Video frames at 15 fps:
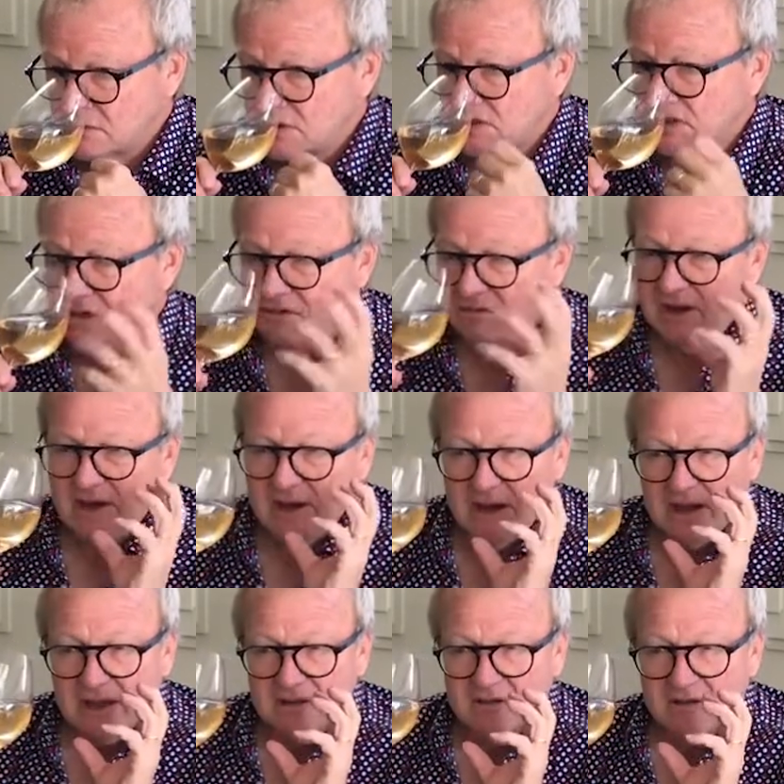It's really
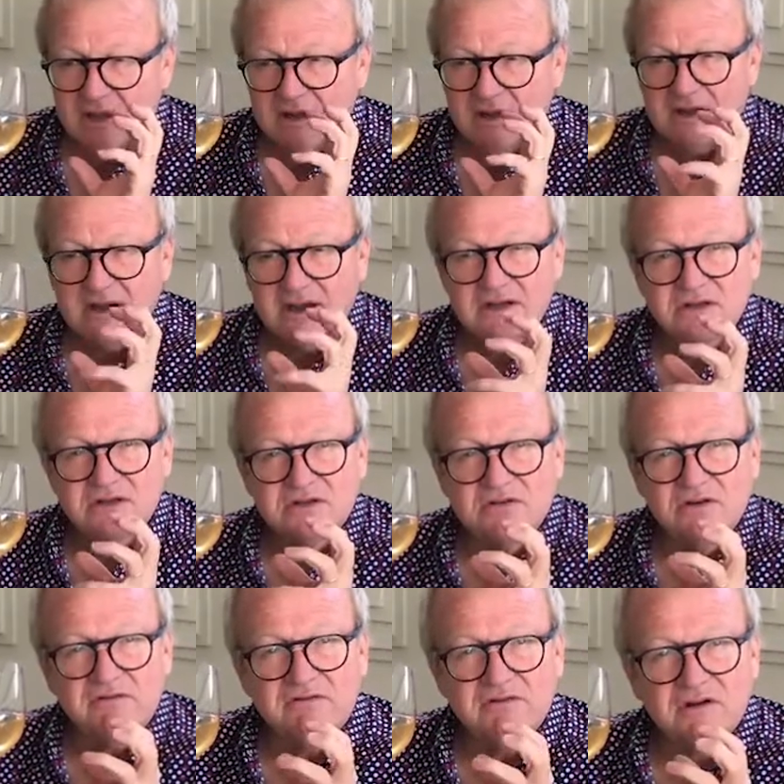like nearly like
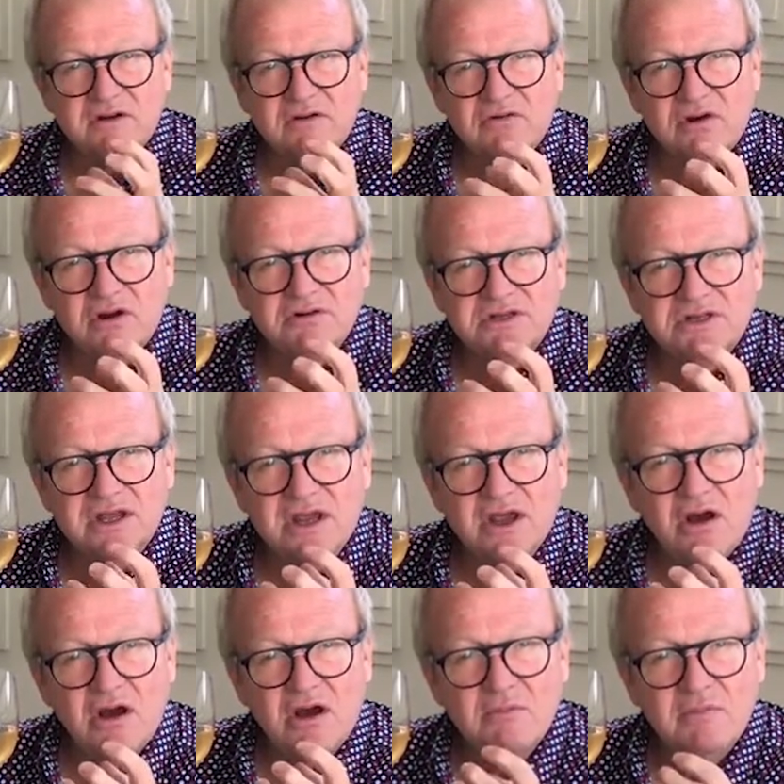sort of a
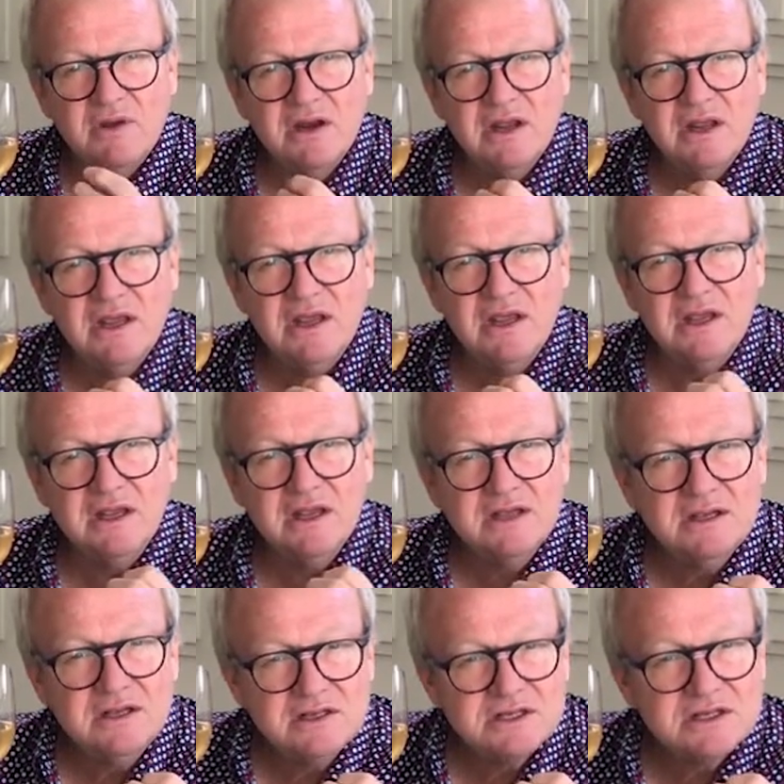roasty,
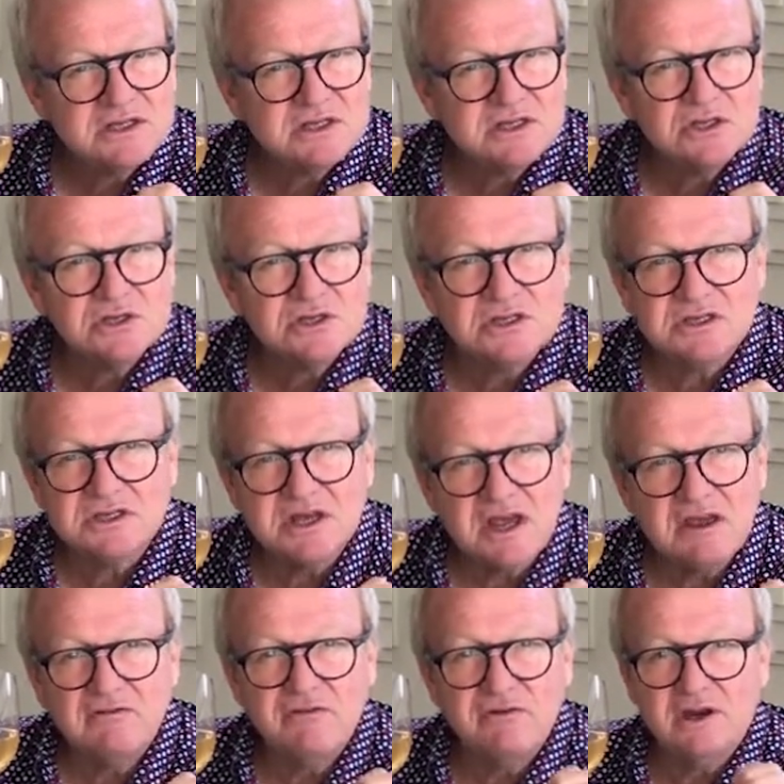almondy
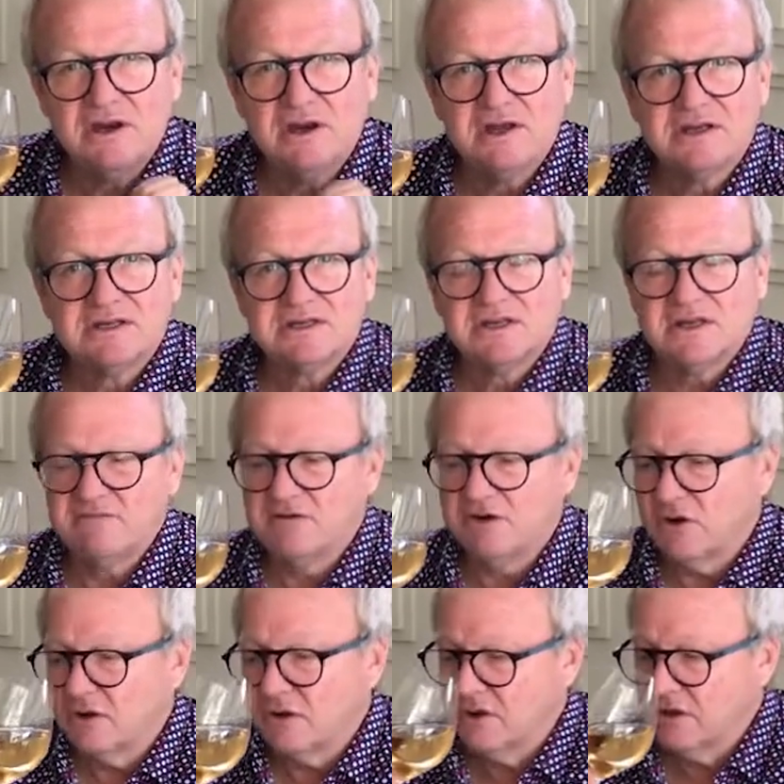savouriness
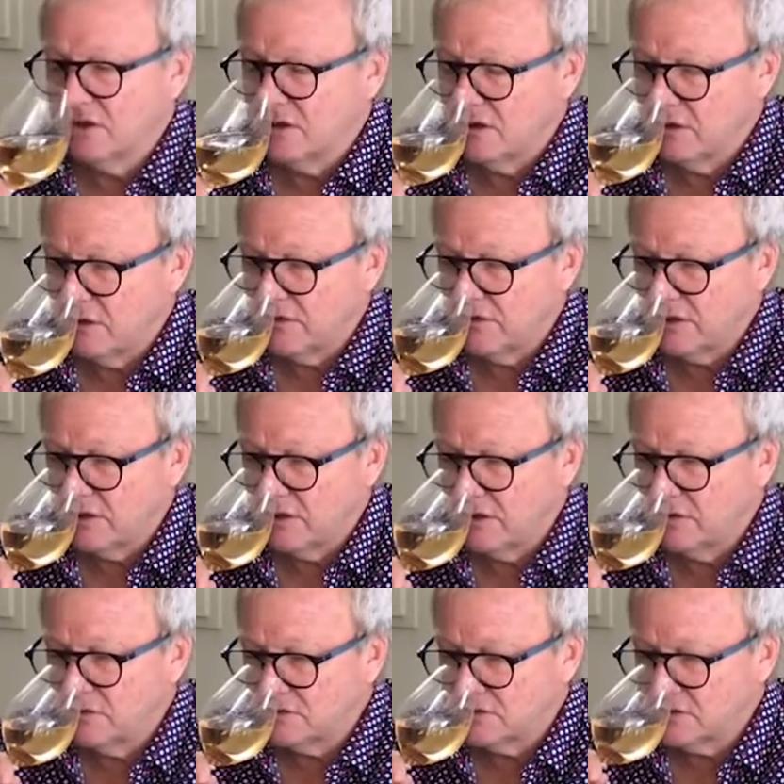even on the
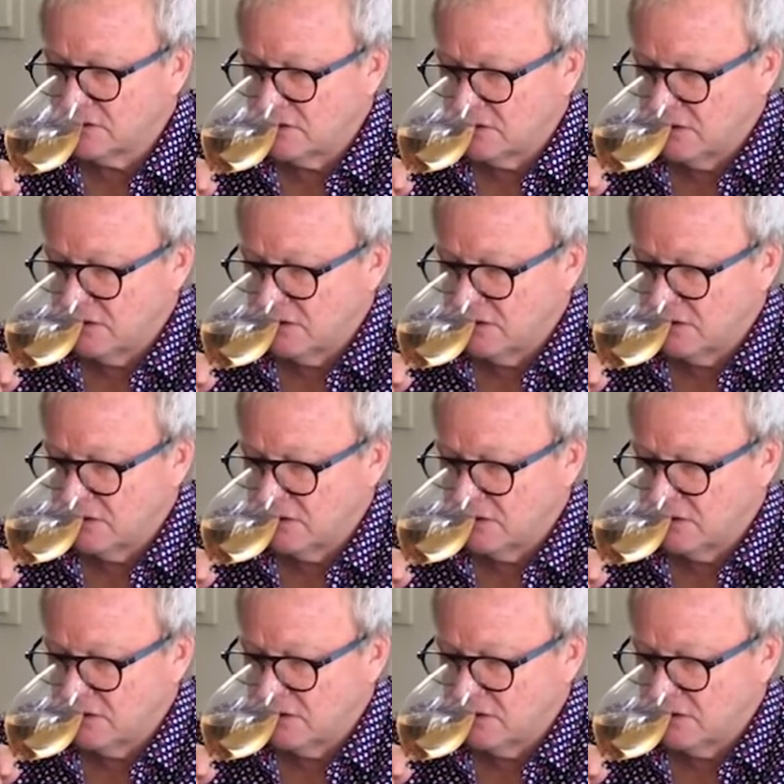nose.